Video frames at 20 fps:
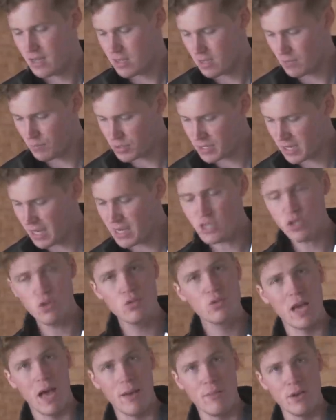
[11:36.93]
the
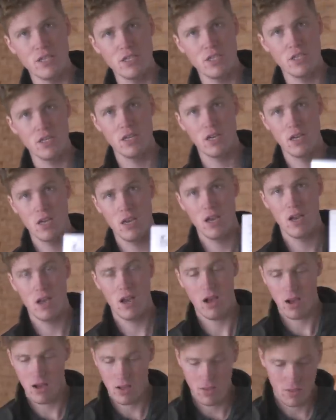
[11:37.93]
potential damage,
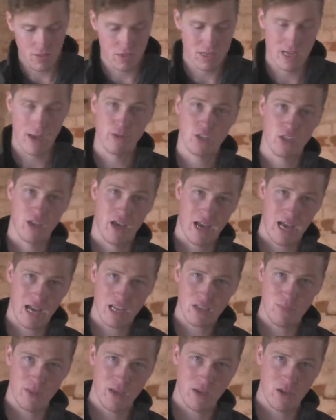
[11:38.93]
the damage that
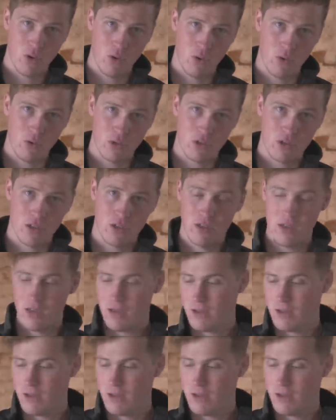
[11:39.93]
has been caused,